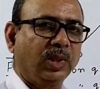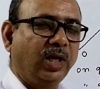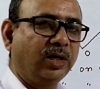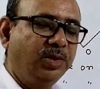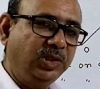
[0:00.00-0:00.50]

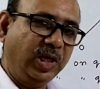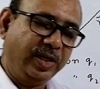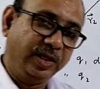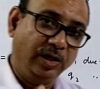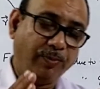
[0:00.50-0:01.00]
That means there
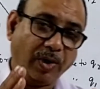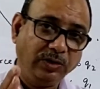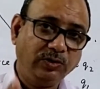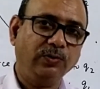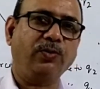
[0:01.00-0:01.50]
is a
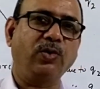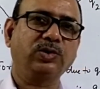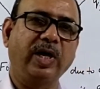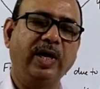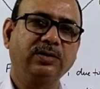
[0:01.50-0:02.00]
repulsive
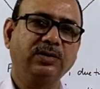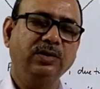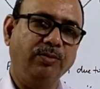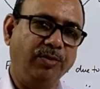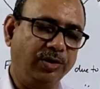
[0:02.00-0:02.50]
force acts
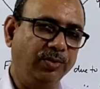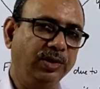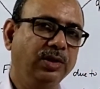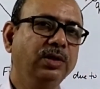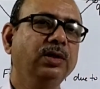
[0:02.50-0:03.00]
between
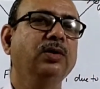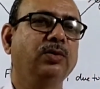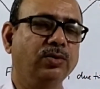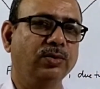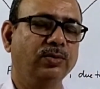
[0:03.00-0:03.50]
the
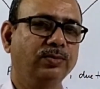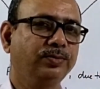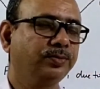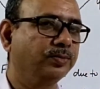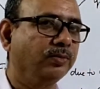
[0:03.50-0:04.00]
two.
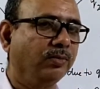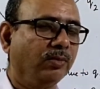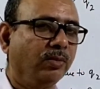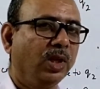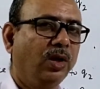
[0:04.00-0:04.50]

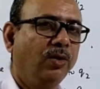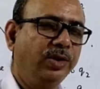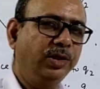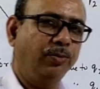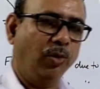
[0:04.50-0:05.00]

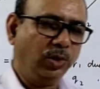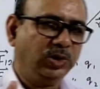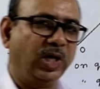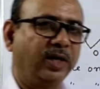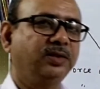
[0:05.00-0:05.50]
When the both
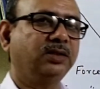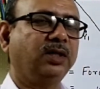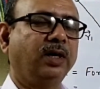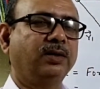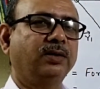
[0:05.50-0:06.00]
charges
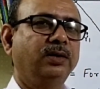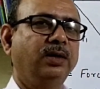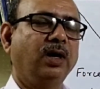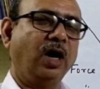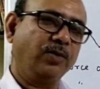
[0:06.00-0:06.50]
are
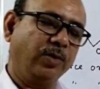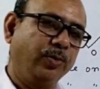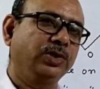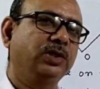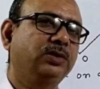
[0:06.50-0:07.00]
of
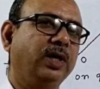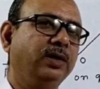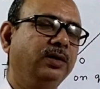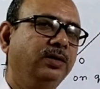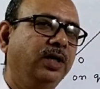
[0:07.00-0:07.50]
opposite
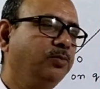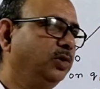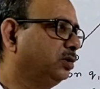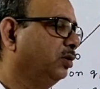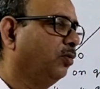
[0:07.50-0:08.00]
sign, that
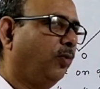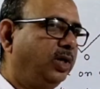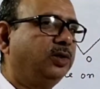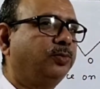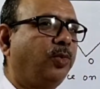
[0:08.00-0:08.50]
means one
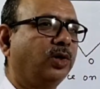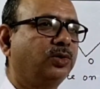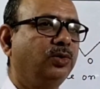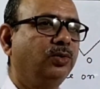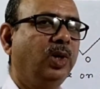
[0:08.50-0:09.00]
is
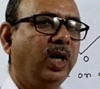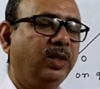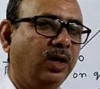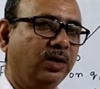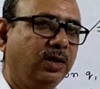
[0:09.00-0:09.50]
positive
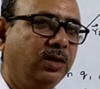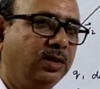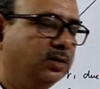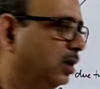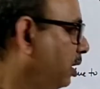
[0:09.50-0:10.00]
and the other
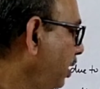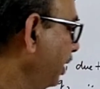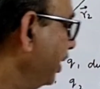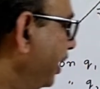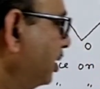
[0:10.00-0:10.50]
is
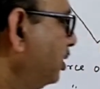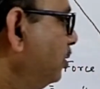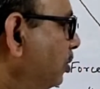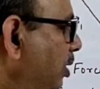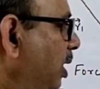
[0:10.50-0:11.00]
negative,
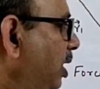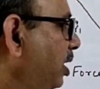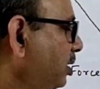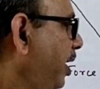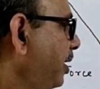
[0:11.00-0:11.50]

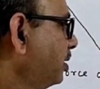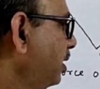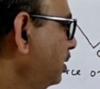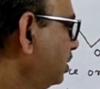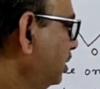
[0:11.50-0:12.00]
in that
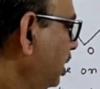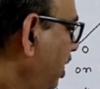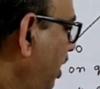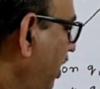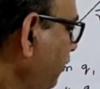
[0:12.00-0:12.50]
case
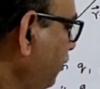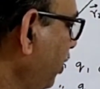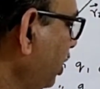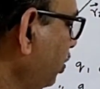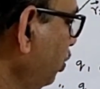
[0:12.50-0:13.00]

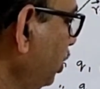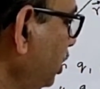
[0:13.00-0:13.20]
F12